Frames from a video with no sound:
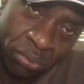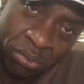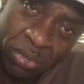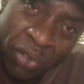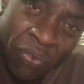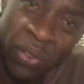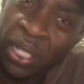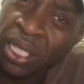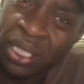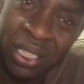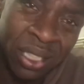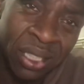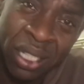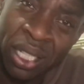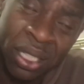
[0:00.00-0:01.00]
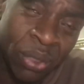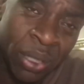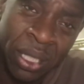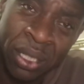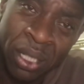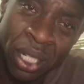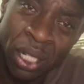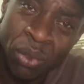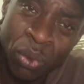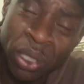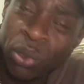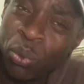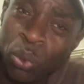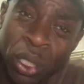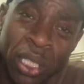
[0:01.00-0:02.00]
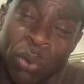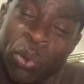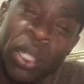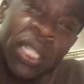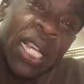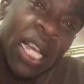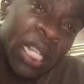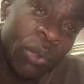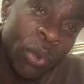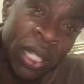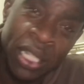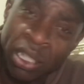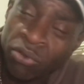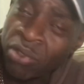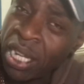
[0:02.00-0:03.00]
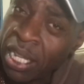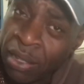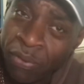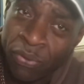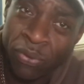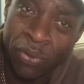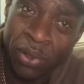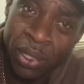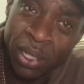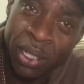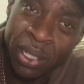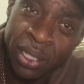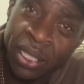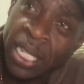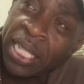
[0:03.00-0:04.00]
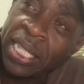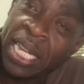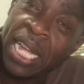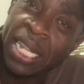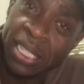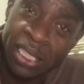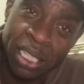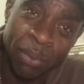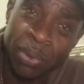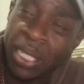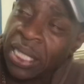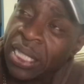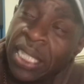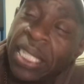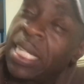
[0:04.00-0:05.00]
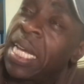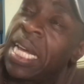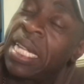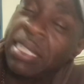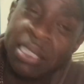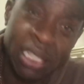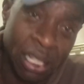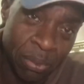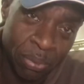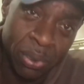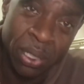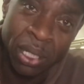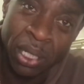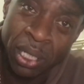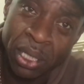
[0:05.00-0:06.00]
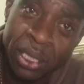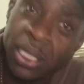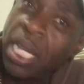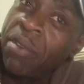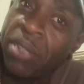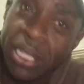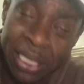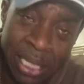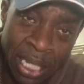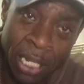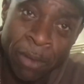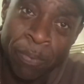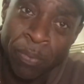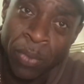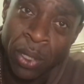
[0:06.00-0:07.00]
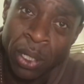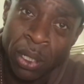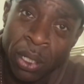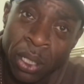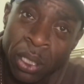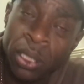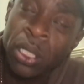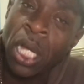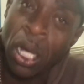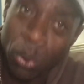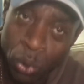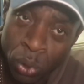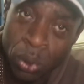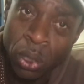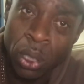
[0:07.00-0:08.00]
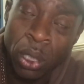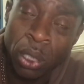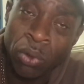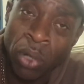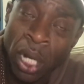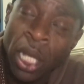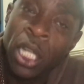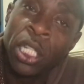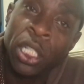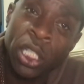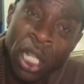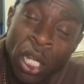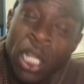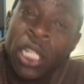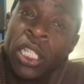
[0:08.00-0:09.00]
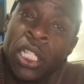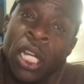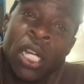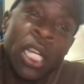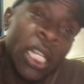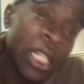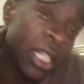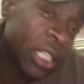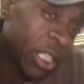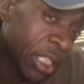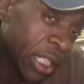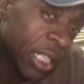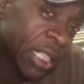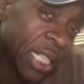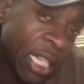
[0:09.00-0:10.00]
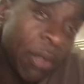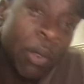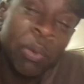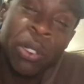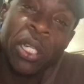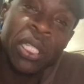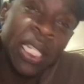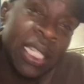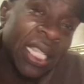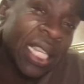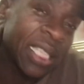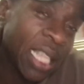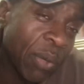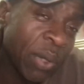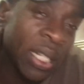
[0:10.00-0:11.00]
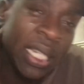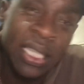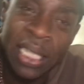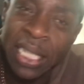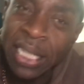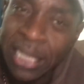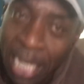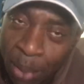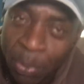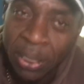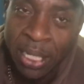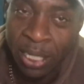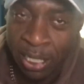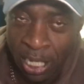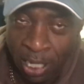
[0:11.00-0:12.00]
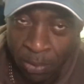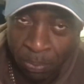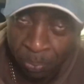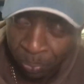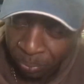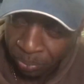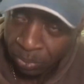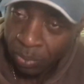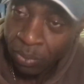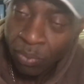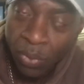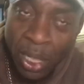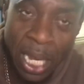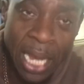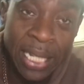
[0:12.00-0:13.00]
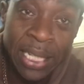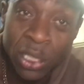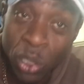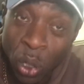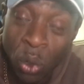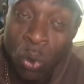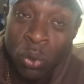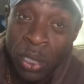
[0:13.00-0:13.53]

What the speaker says: "The fuck is this guy doing? What the hell are we in a rave? Get your hands up! Get your hands up! Seriously, no, right? You see, because he does that when he's in his cabinet, yeah." And he's got all